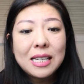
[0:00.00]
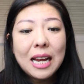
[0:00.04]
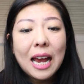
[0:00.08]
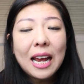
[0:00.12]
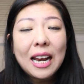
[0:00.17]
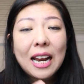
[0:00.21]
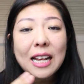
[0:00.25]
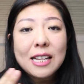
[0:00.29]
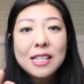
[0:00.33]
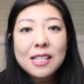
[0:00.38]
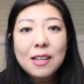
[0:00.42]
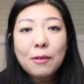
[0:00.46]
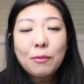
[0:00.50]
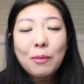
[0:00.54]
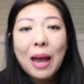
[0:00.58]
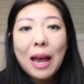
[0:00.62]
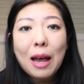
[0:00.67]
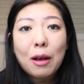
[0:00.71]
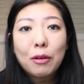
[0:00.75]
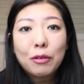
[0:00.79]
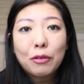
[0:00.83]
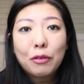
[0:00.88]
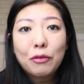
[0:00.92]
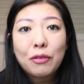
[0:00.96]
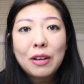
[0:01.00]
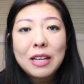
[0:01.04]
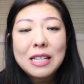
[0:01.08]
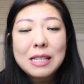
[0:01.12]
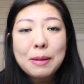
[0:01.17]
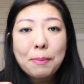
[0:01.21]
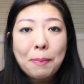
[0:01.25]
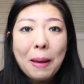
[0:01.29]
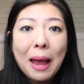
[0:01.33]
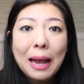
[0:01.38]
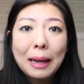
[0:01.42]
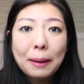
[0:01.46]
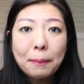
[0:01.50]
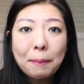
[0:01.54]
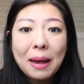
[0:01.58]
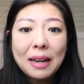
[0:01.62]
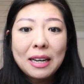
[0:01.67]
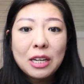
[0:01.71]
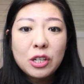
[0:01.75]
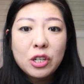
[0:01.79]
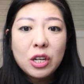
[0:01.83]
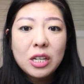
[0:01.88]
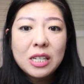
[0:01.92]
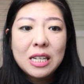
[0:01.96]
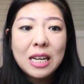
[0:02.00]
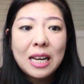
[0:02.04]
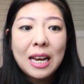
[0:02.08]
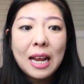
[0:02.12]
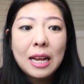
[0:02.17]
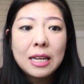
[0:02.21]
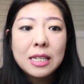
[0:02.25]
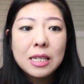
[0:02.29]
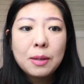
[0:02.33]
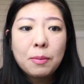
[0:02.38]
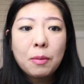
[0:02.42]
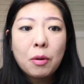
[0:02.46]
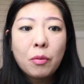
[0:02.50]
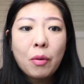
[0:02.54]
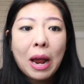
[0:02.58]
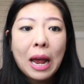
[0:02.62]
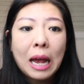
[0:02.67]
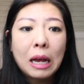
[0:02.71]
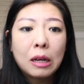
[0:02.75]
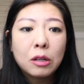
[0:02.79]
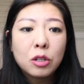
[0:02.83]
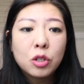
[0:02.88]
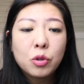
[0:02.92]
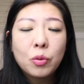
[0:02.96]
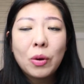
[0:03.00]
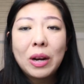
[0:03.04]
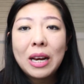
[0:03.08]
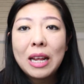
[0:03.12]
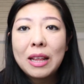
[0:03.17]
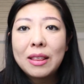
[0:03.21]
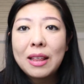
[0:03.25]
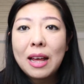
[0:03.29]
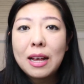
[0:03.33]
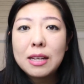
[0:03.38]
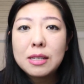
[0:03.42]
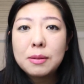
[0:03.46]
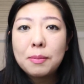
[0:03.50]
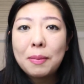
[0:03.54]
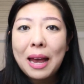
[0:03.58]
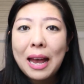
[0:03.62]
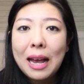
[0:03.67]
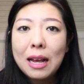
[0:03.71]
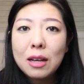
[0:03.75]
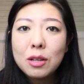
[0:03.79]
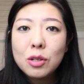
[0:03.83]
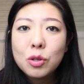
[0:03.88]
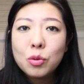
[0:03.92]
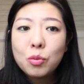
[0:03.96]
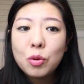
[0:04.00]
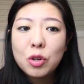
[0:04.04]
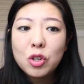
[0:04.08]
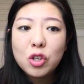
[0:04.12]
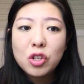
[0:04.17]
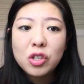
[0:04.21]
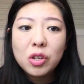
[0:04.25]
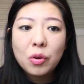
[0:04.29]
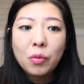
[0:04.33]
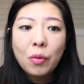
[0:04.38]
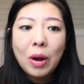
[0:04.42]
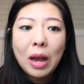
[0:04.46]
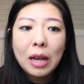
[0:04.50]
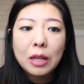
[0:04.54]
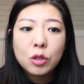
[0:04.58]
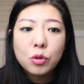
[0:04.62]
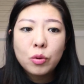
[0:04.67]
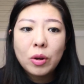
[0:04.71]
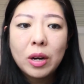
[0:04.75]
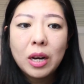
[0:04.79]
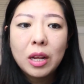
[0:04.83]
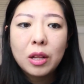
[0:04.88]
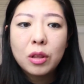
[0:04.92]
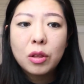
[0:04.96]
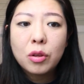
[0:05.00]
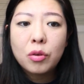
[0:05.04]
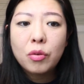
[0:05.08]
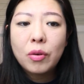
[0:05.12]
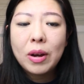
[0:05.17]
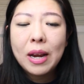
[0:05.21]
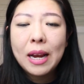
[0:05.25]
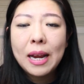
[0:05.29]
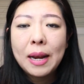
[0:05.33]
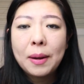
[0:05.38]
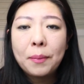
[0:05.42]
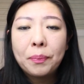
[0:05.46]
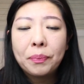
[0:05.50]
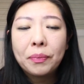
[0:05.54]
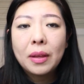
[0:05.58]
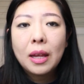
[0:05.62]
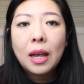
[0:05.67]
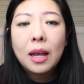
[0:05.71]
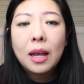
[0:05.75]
Dad has somehow convinced the bank manager to lend him around £20,000, which is around $23,500.